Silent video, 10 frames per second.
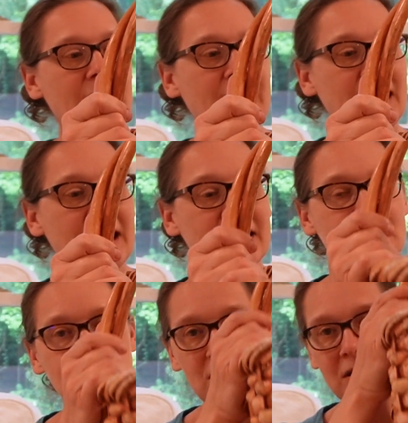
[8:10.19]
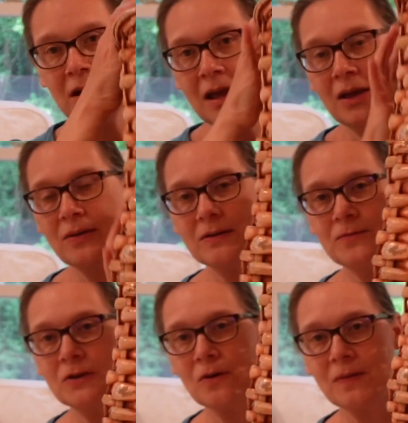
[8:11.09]
And, you know,
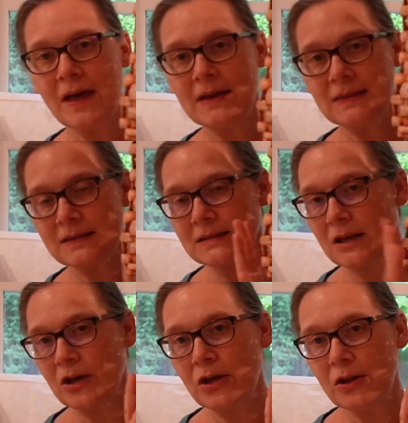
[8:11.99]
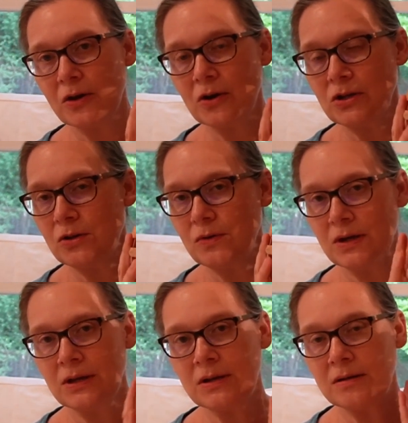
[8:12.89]
if you don't like this color, you
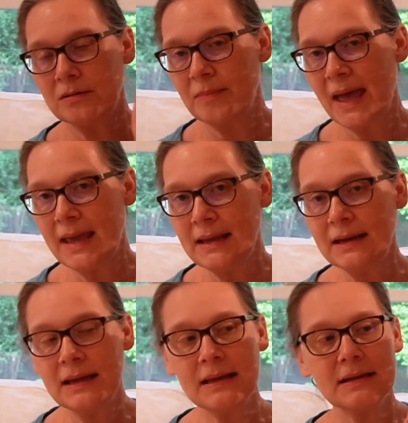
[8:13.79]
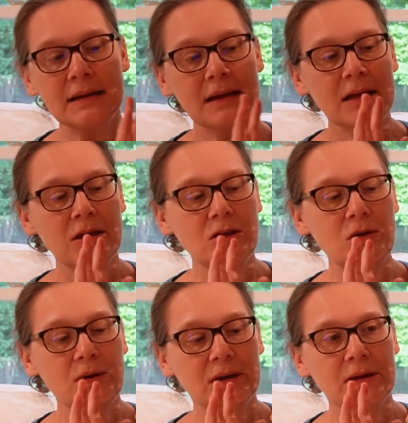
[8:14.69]
could paint it.
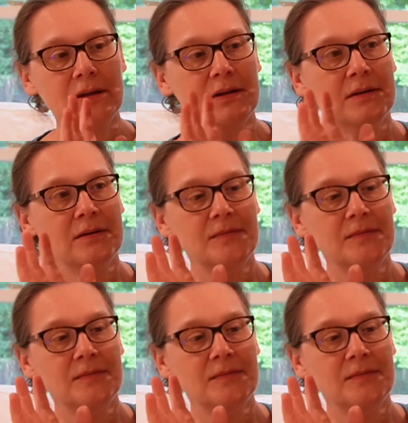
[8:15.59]
You could